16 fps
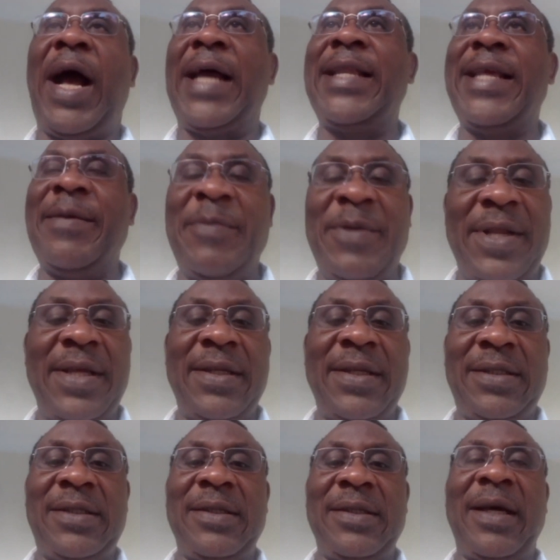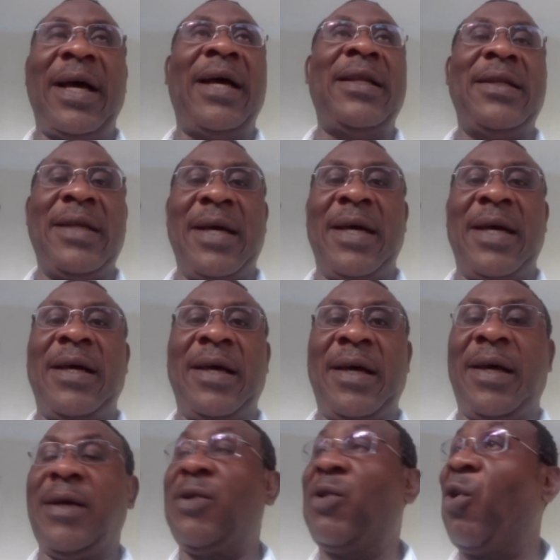an imminent and
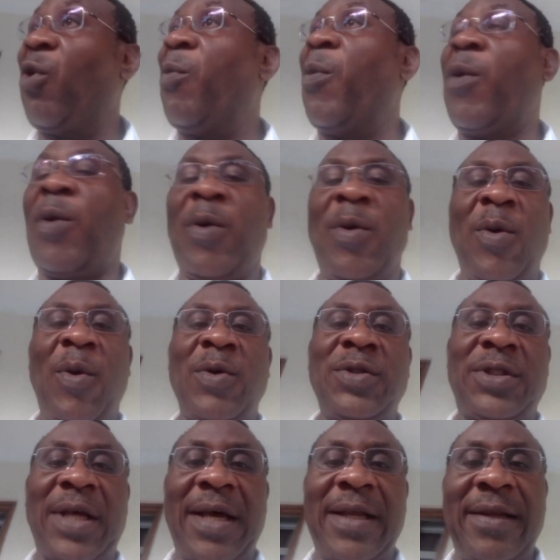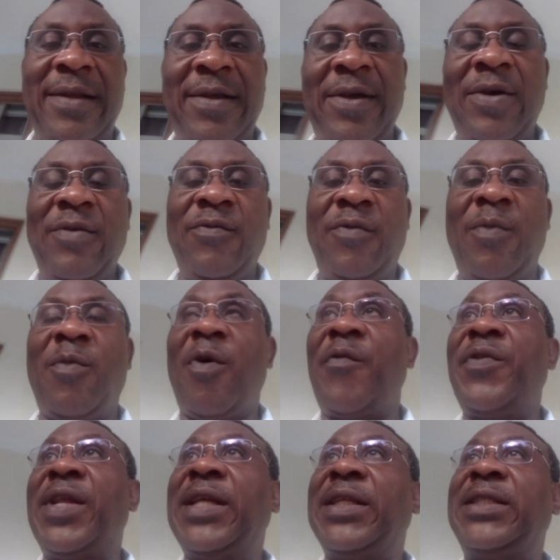a global concern from
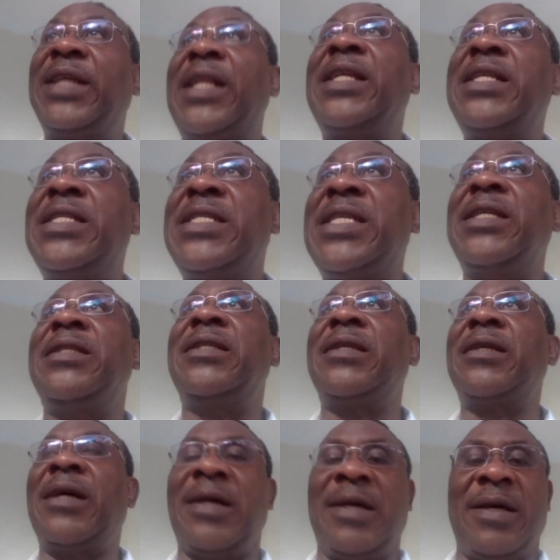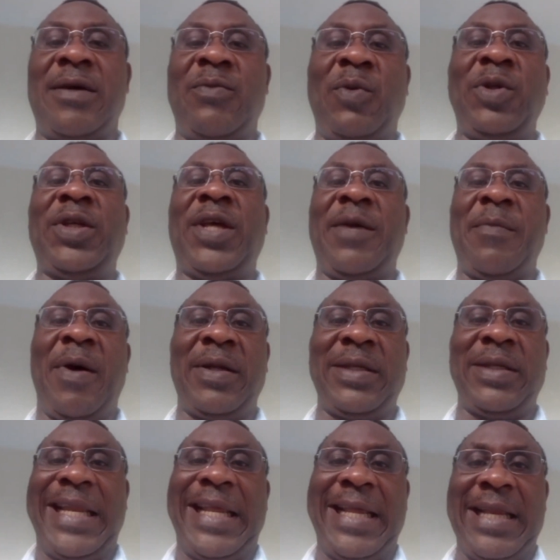COVID-19. And indeed, what came
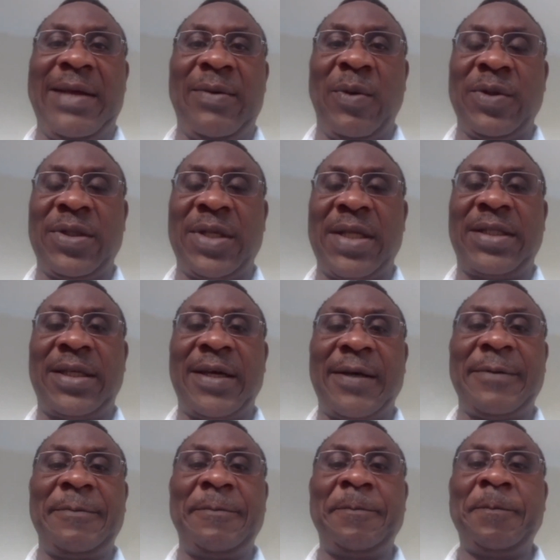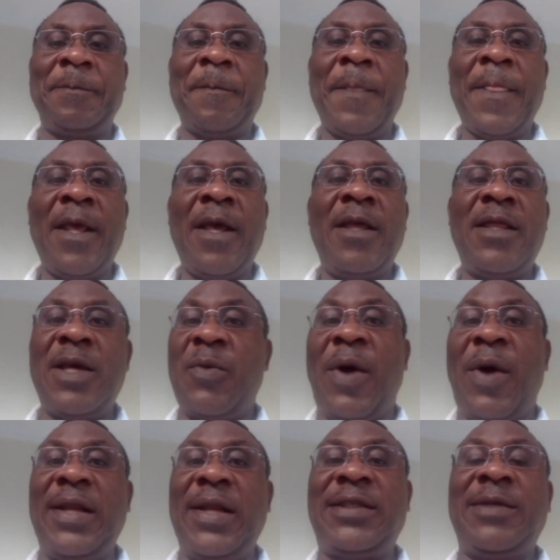out clearly was that the
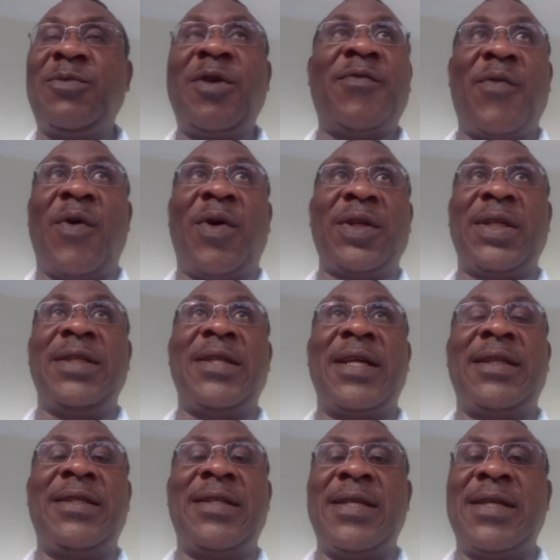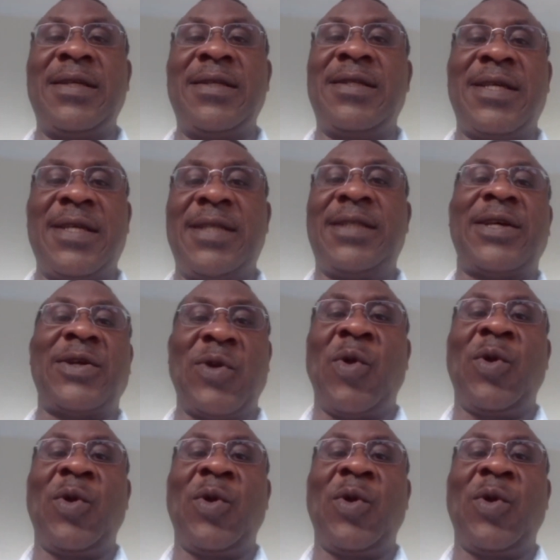world seemed to have forgotten that there is a